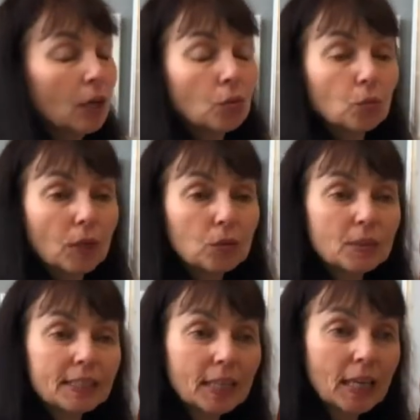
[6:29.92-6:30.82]
When we
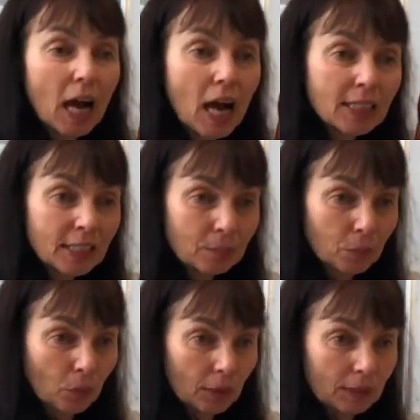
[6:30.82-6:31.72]
say
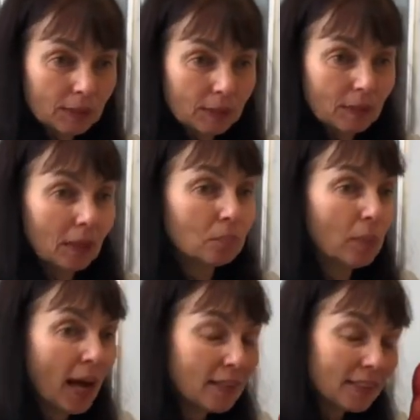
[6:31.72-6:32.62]
acupoints, in
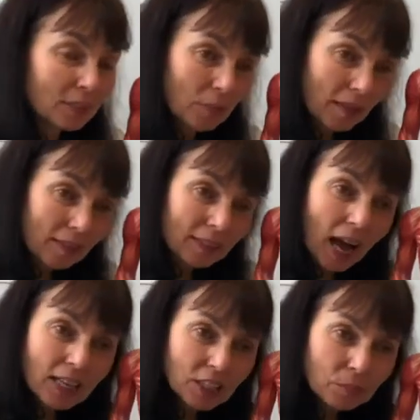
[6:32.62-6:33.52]
balance method,
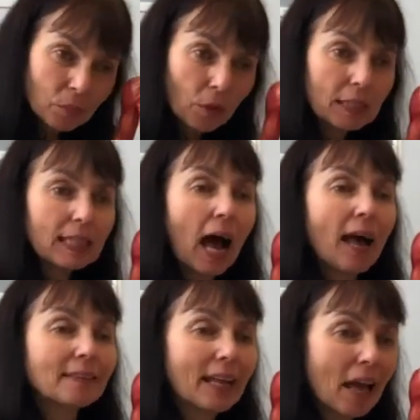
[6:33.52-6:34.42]
acupoints are
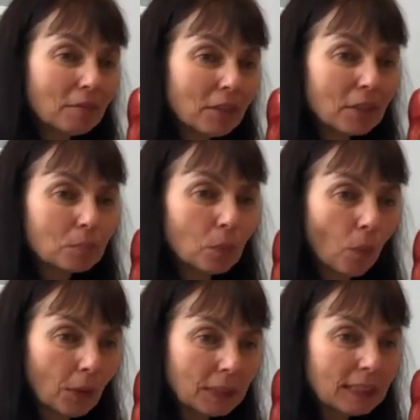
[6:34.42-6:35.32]
never the
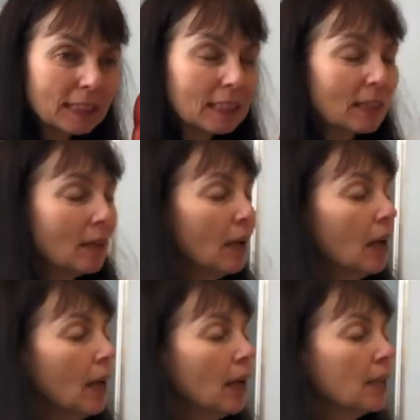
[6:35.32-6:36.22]
points
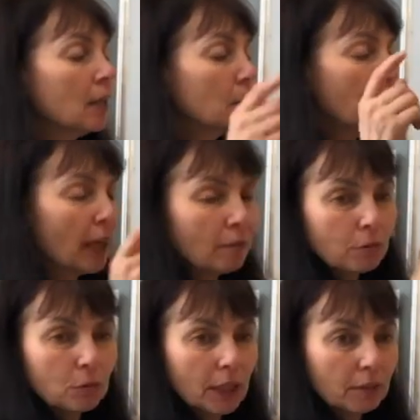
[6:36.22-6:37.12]
in the
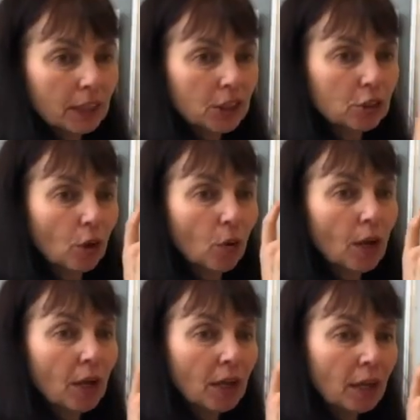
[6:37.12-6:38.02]
painful area. So
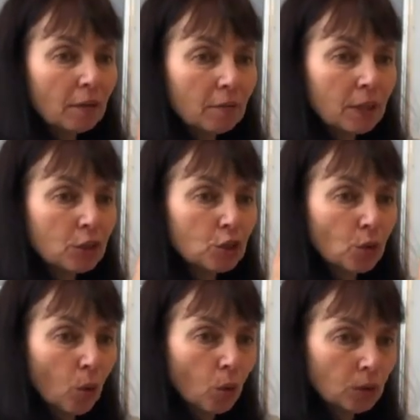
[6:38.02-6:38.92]
if the
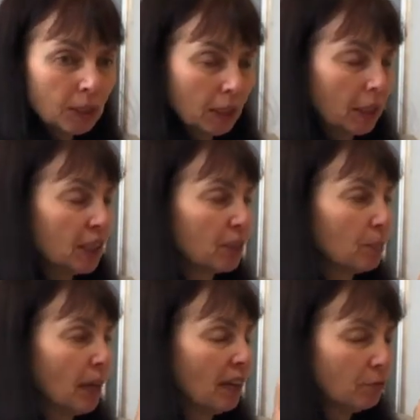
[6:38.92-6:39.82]
shoulder is
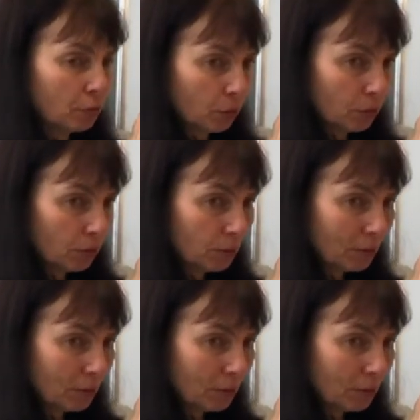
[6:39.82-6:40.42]
painful